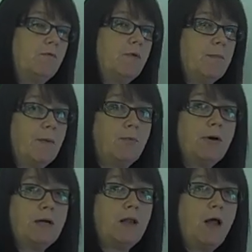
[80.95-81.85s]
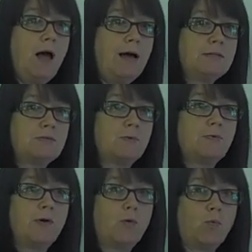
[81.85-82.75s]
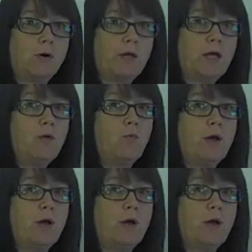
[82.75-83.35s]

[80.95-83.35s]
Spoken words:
Remember in class when we were working